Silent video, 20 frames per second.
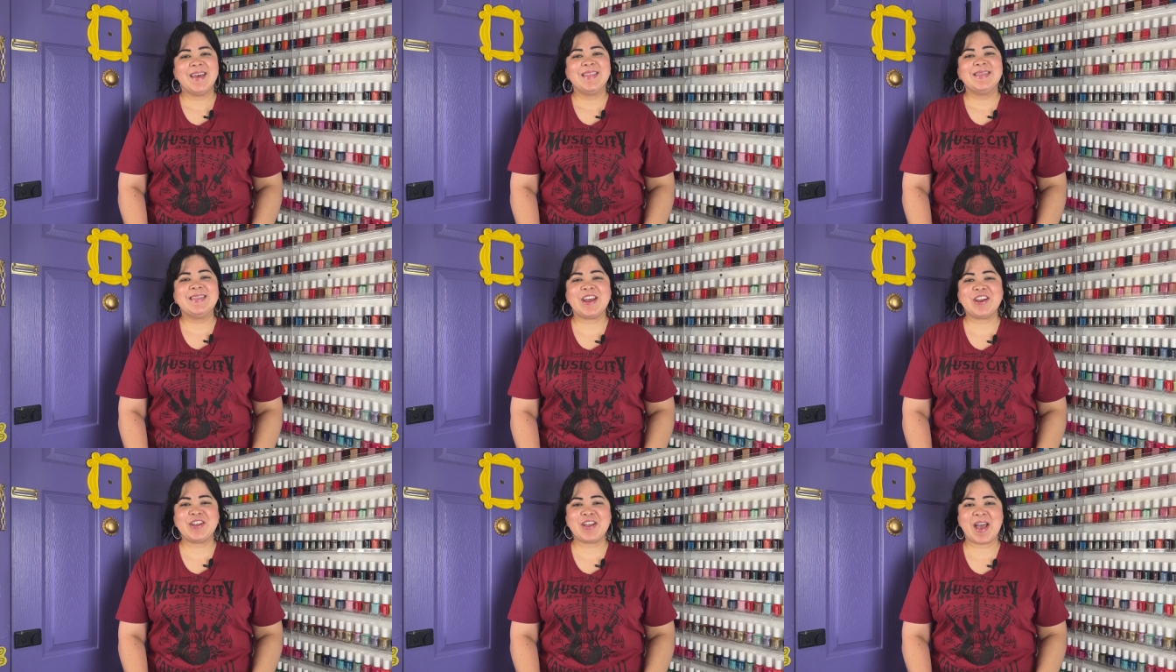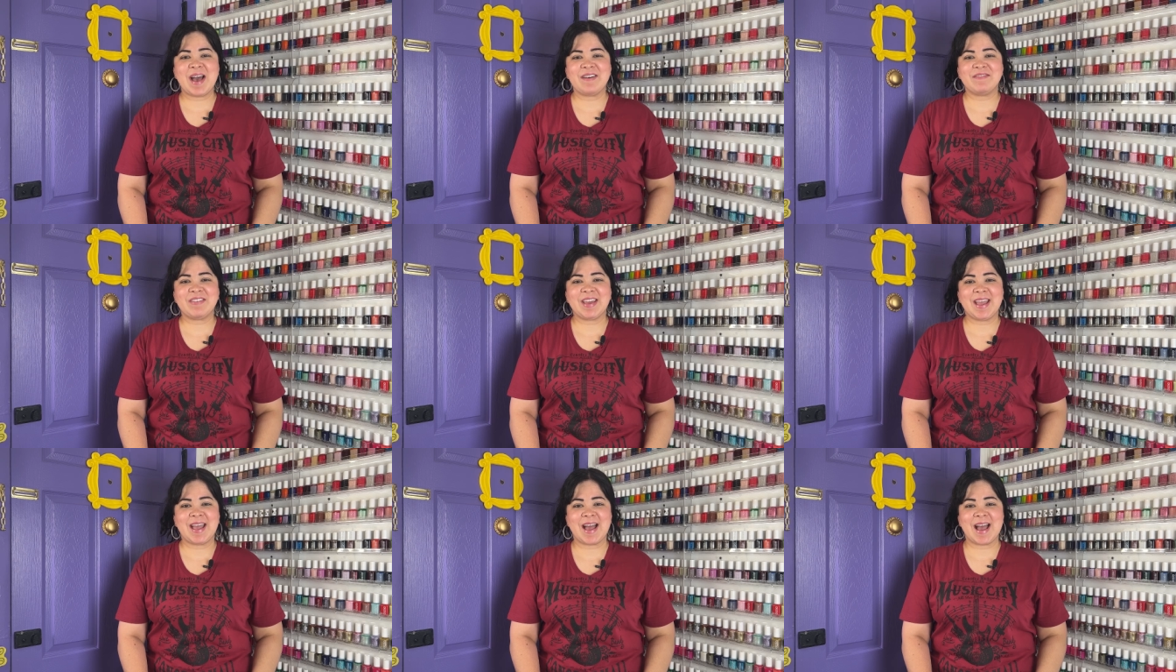There you
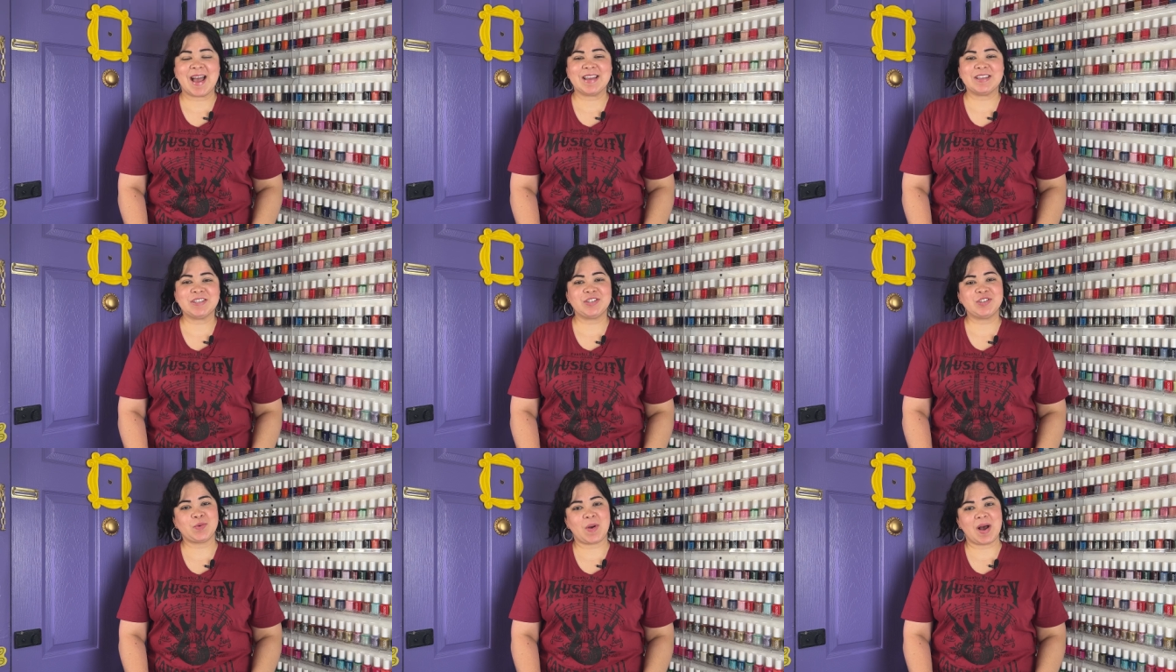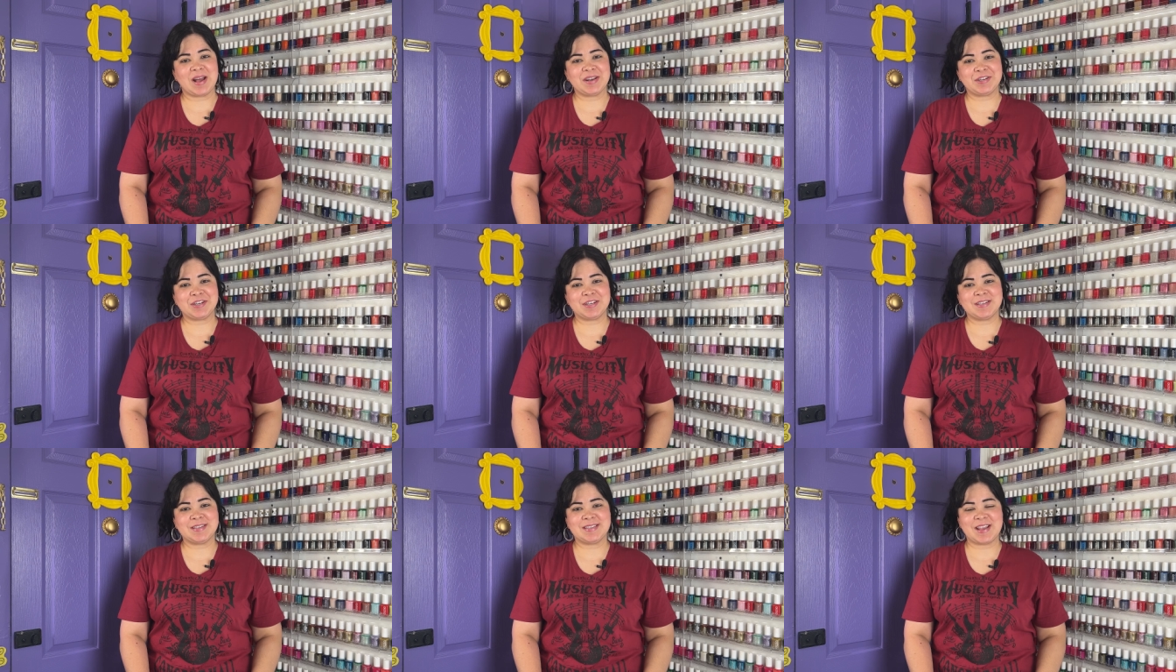have it, guys.
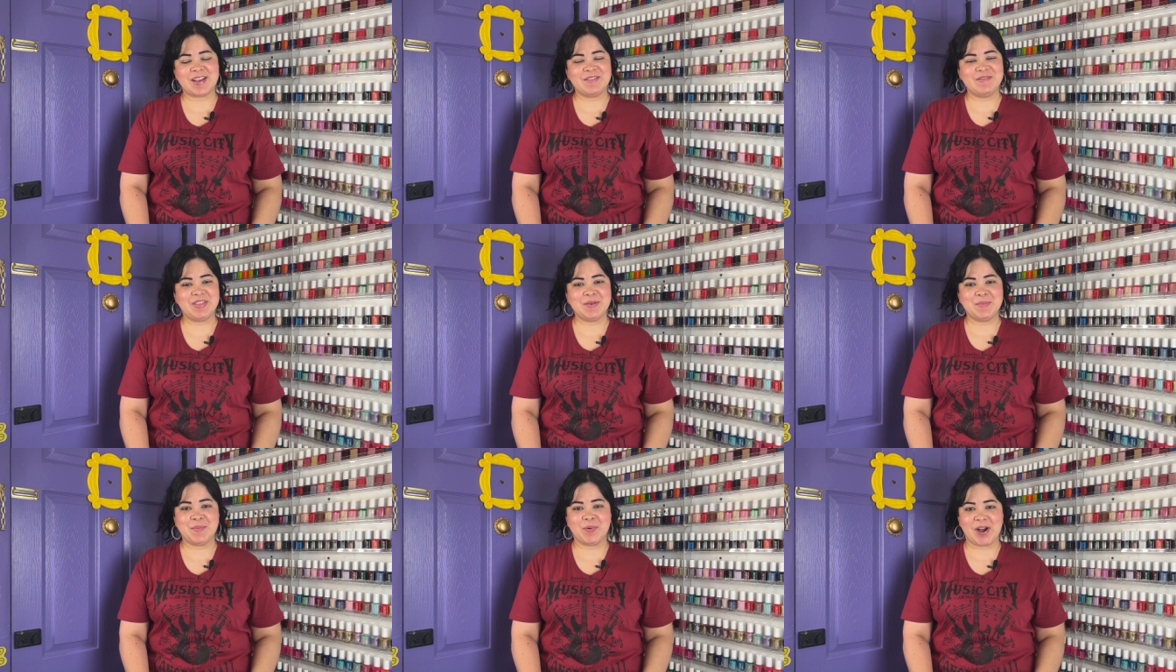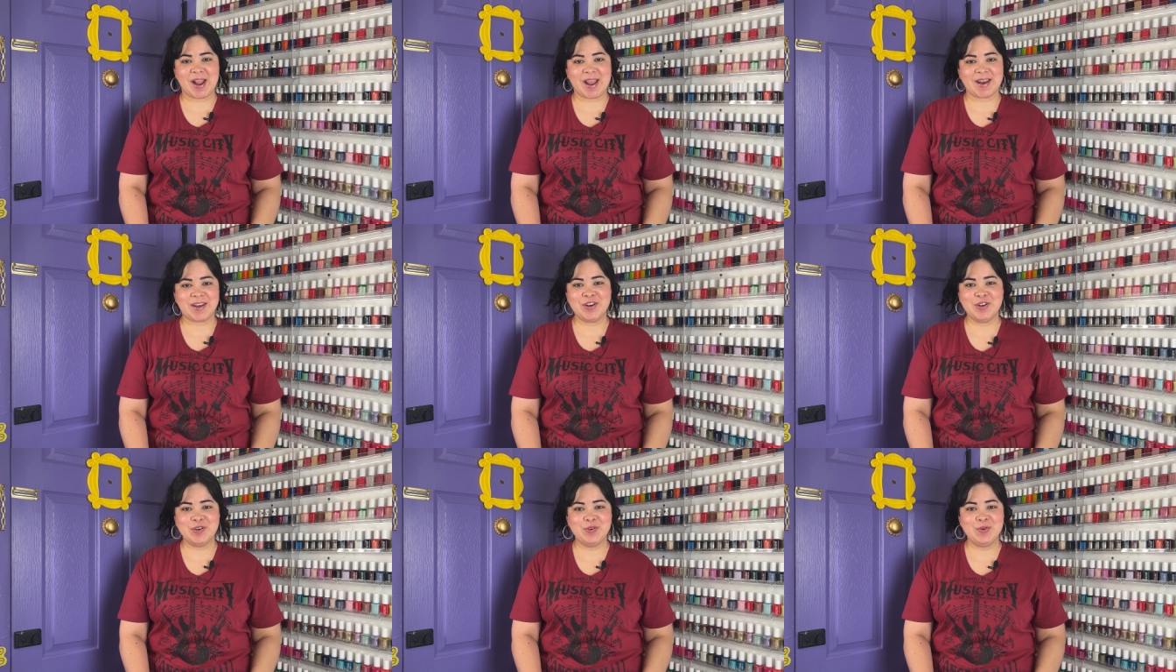Swatches of the
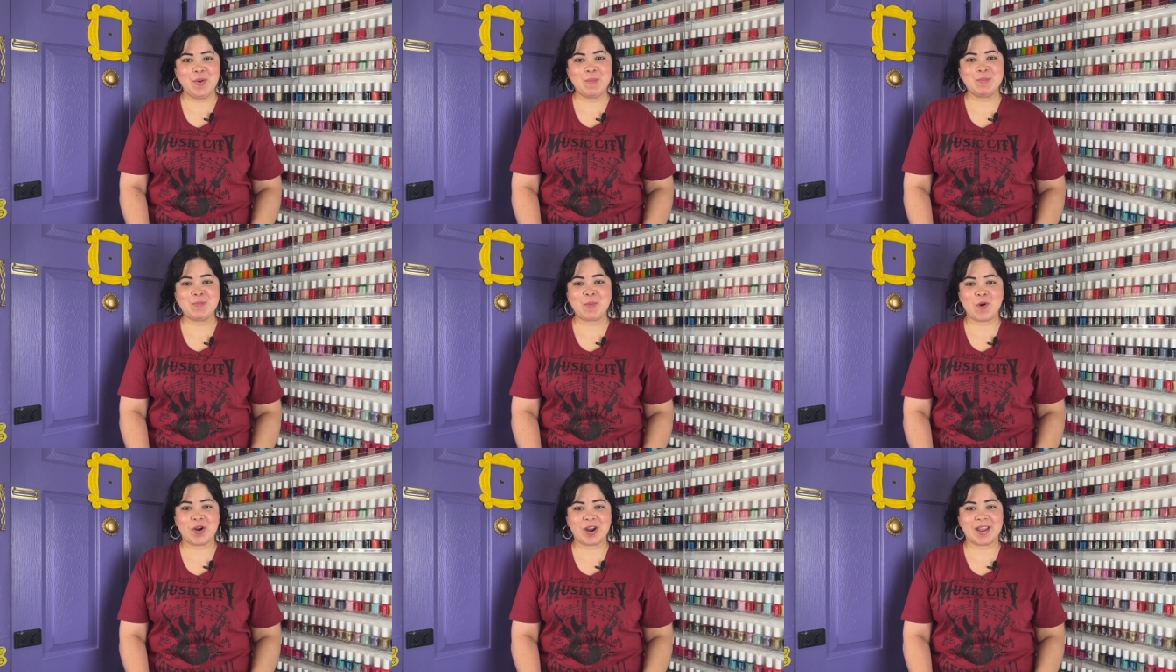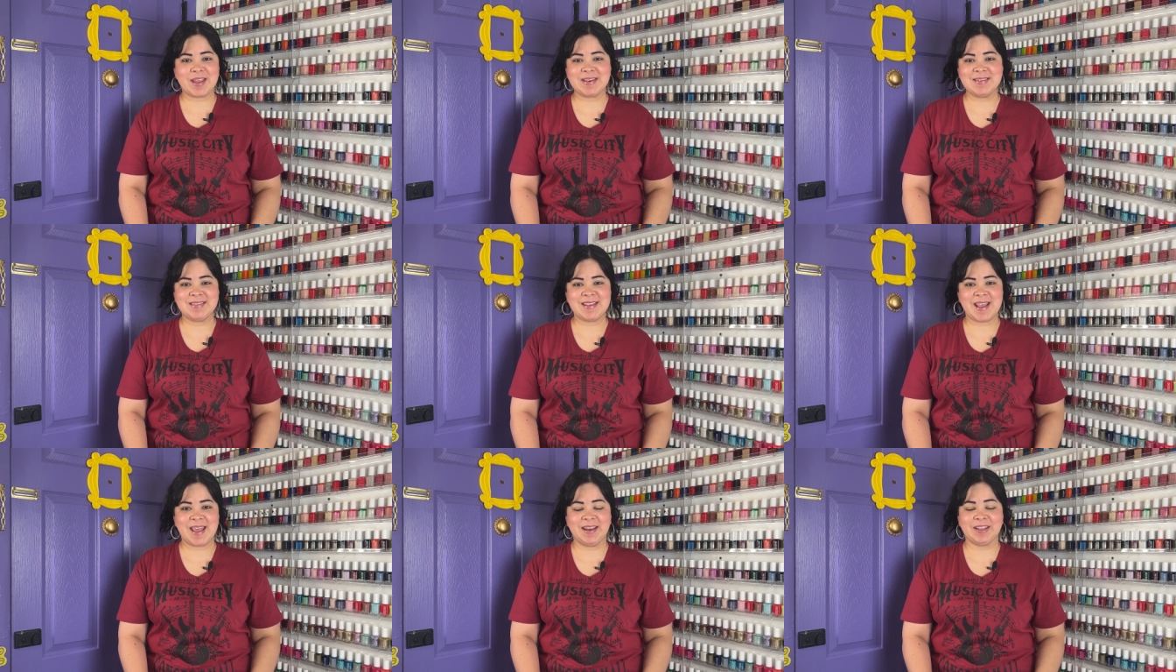brand new
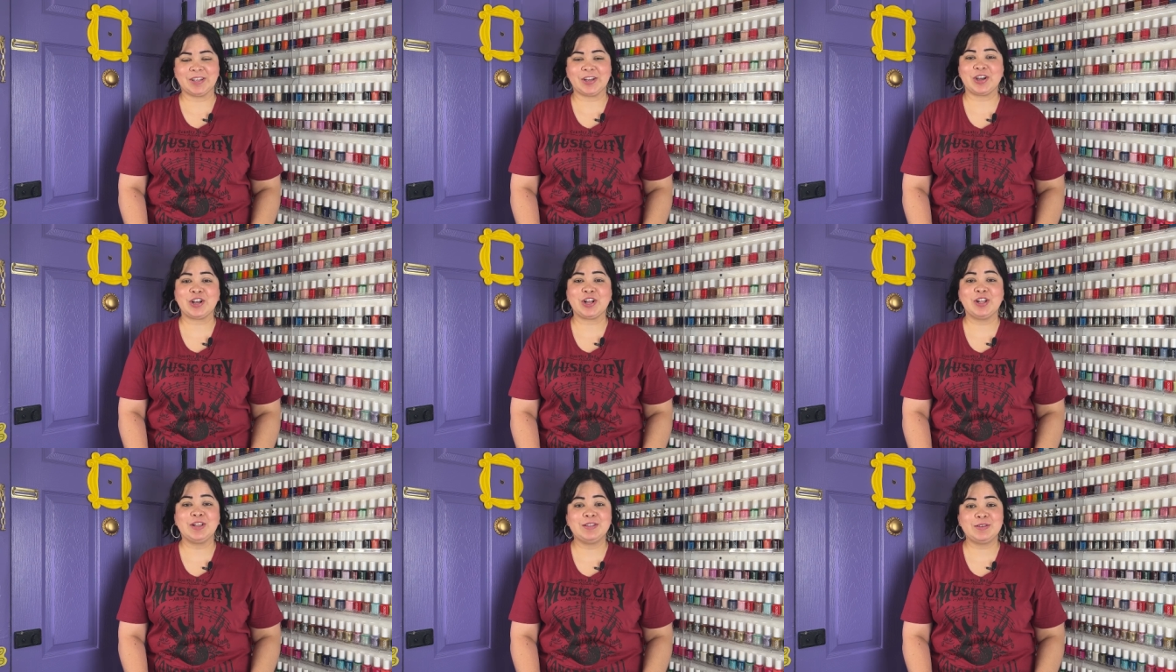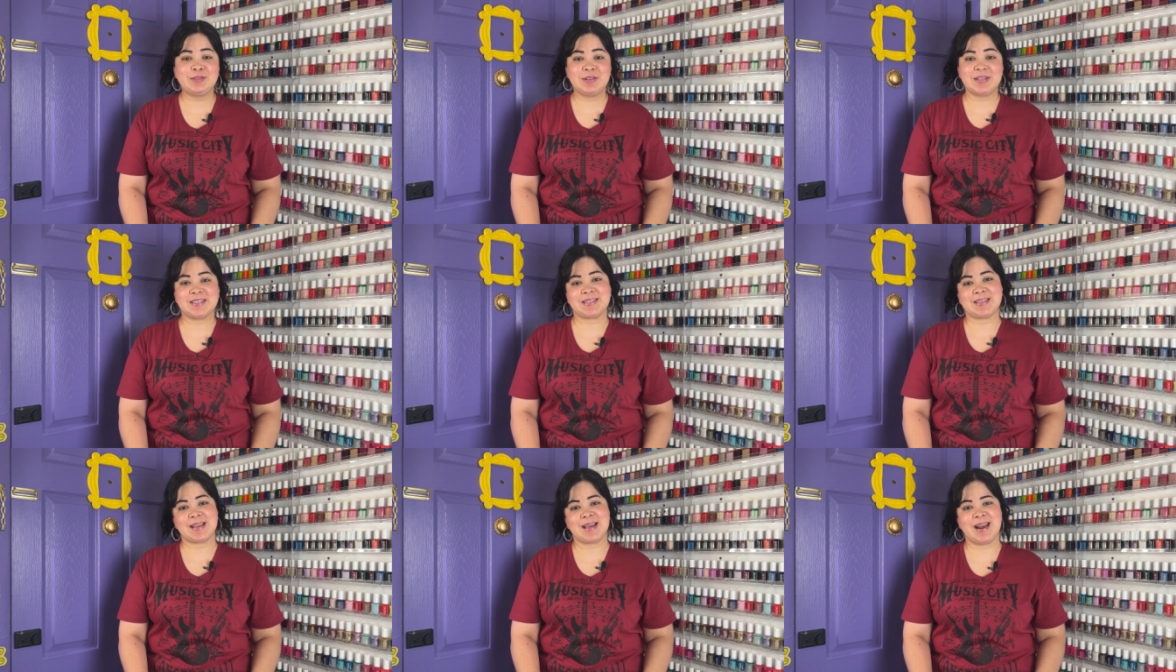Morgan Taylor
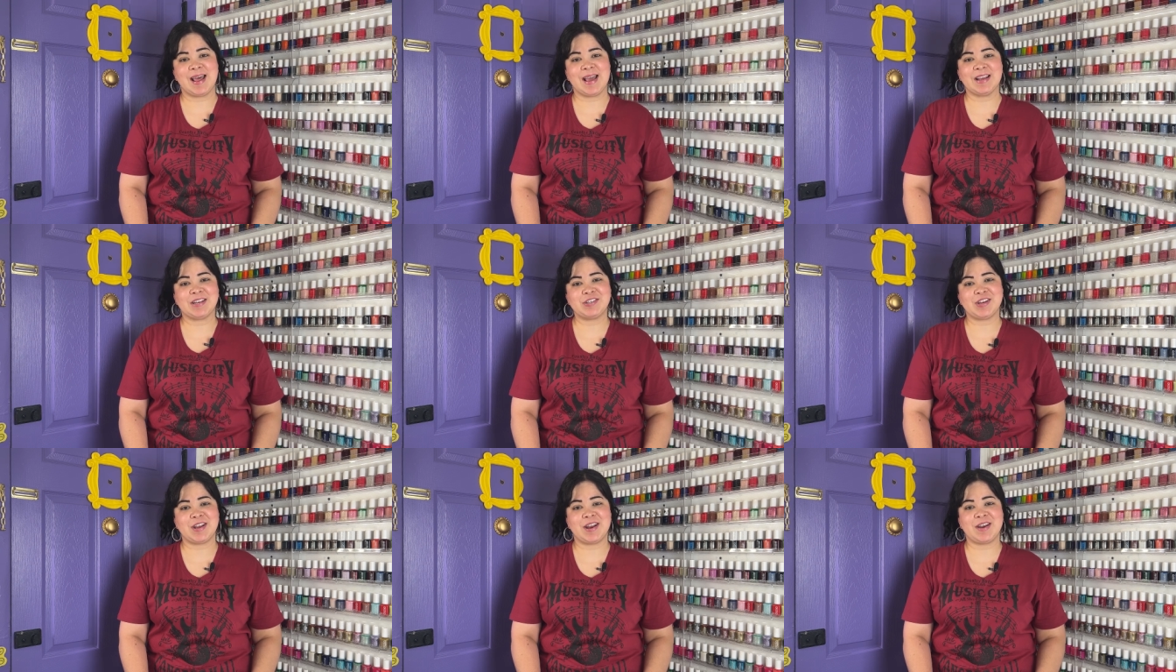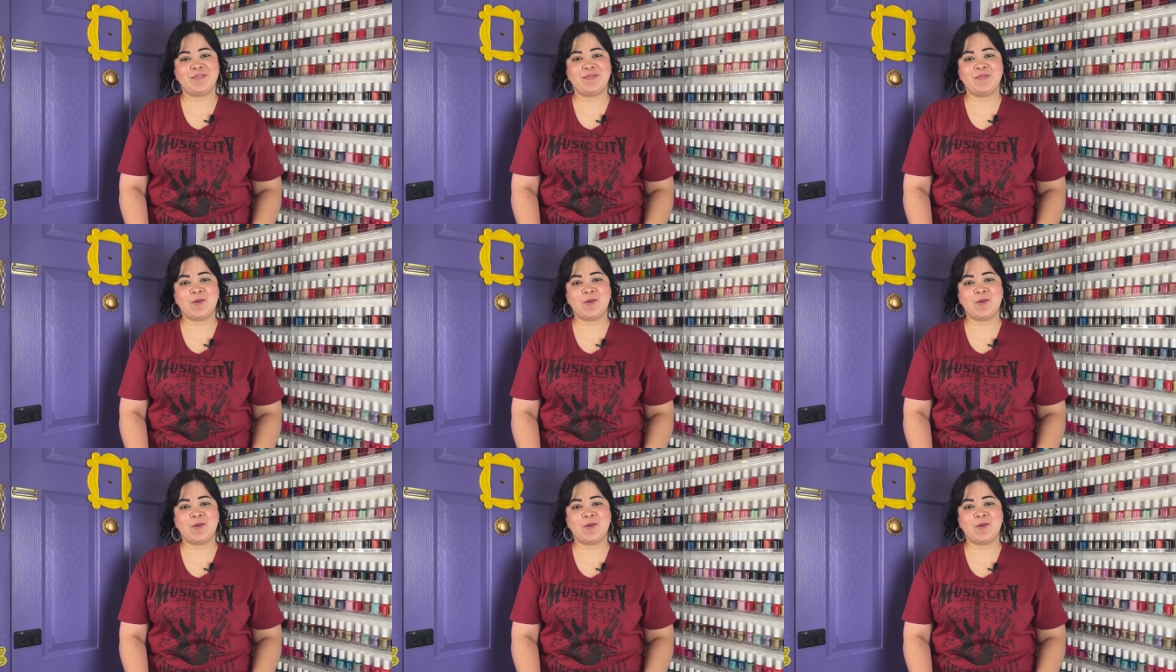Clueless collection